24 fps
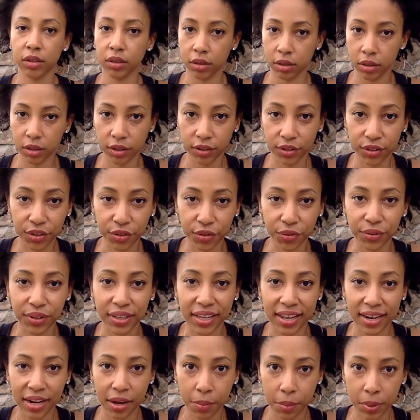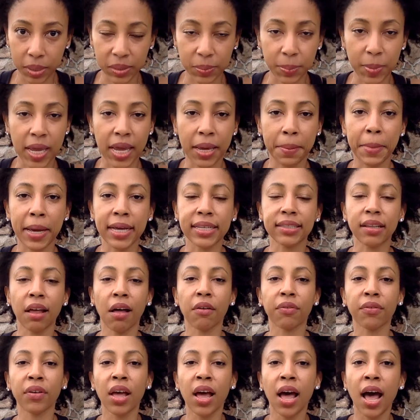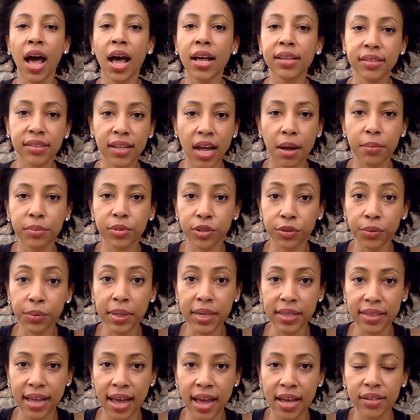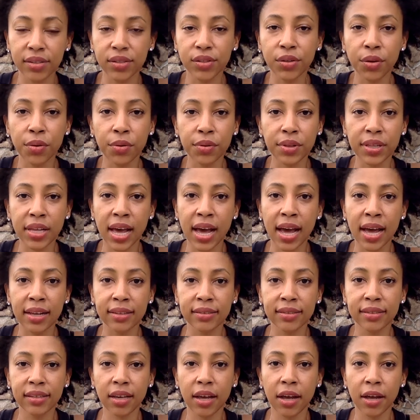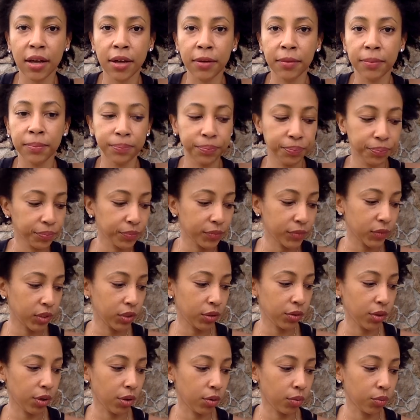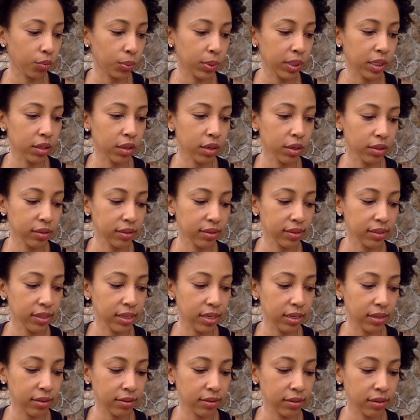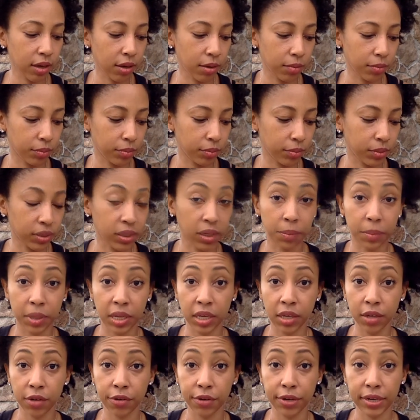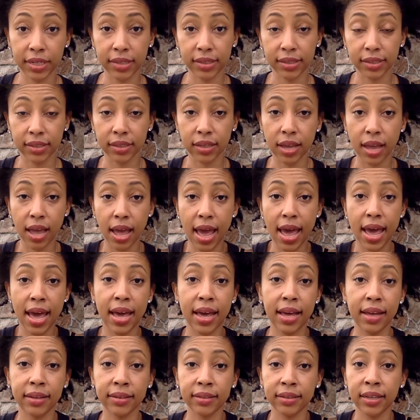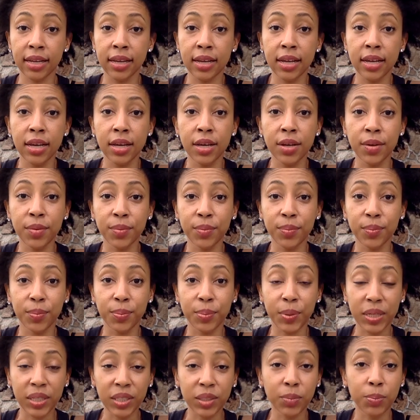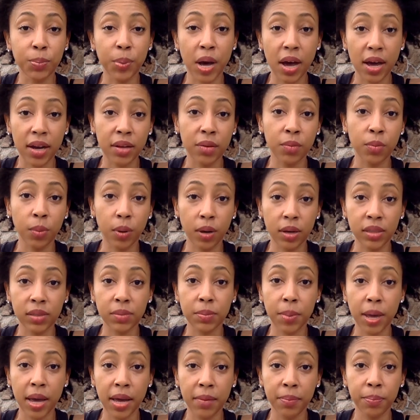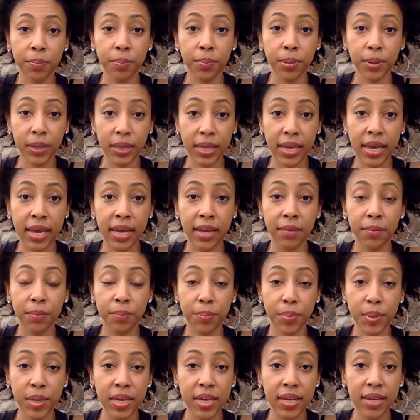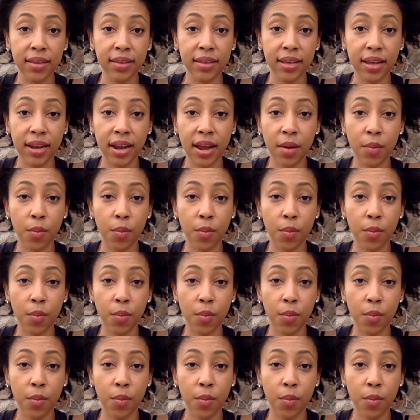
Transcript: the little that I was paying myself. Stopped doing that so that we could see some increase. And Beachbody was my plan B that I